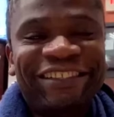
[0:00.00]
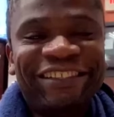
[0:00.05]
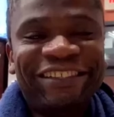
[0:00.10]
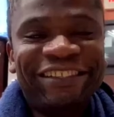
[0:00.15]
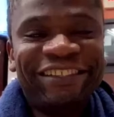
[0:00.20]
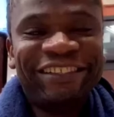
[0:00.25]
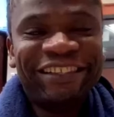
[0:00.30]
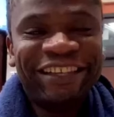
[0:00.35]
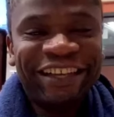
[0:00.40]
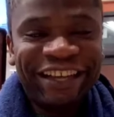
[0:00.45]

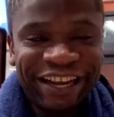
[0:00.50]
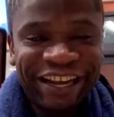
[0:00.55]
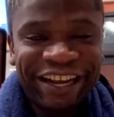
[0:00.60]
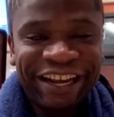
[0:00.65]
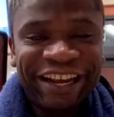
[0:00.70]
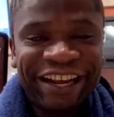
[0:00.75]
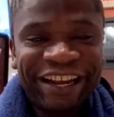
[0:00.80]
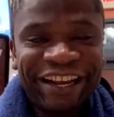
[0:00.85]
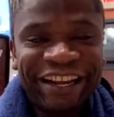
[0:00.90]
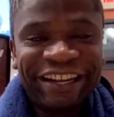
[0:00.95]

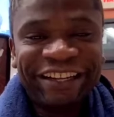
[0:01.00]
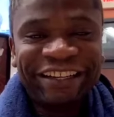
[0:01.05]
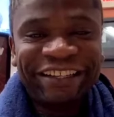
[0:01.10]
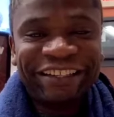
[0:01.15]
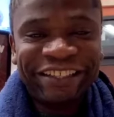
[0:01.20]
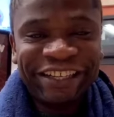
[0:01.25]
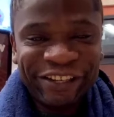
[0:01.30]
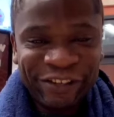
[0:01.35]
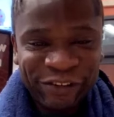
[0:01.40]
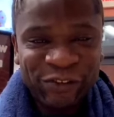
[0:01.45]
Yeah,
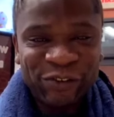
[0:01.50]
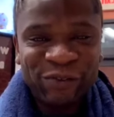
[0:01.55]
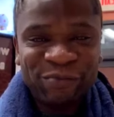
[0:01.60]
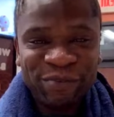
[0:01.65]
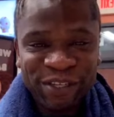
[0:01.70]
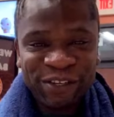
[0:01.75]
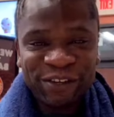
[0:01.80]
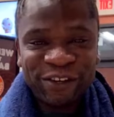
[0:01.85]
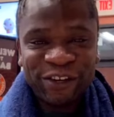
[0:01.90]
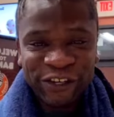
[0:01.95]
they do
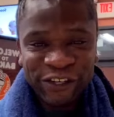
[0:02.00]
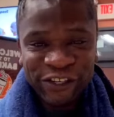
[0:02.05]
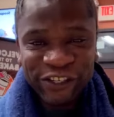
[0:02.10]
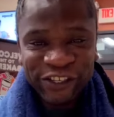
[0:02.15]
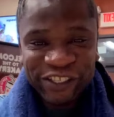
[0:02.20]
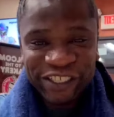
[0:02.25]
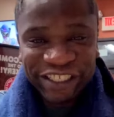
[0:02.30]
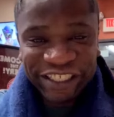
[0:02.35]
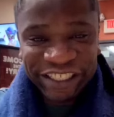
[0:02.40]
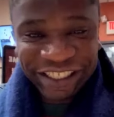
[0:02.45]
me
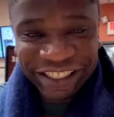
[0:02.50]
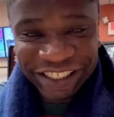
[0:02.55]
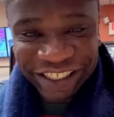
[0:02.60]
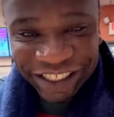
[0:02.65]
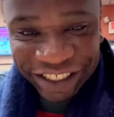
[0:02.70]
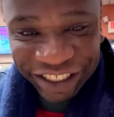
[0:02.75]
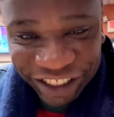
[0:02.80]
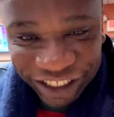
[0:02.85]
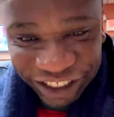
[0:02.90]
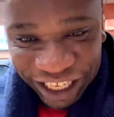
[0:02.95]
good.
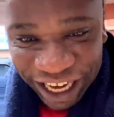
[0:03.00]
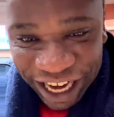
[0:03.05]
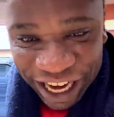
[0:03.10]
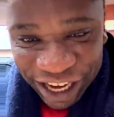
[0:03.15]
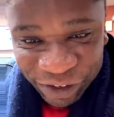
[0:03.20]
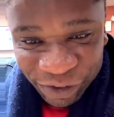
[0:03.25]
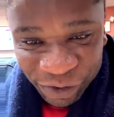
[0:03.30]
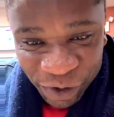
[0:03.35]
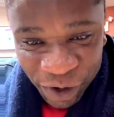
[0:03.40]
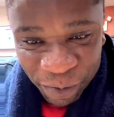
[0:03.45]
Shout
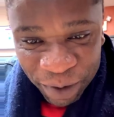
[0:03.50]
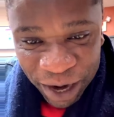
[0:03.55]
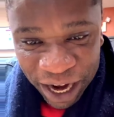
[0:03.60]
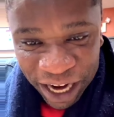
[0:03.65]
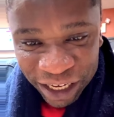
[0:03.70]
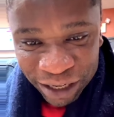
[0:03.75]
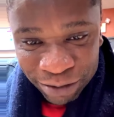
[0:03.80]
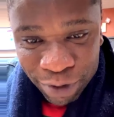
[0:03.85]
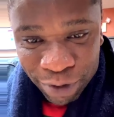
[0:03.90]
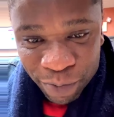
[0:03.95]
out to all my
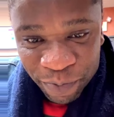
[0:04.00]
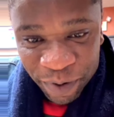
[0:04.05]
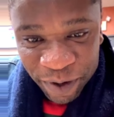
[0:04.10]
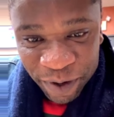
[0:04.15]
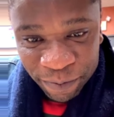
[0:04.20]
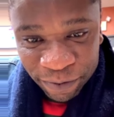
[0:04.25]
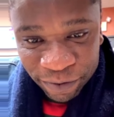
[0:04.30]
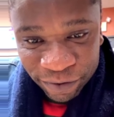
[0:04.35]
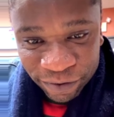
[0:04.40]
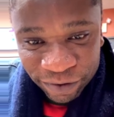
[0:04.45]
Igbo
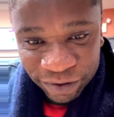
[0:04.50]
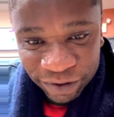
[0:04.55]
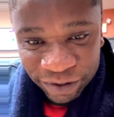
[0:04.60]
people.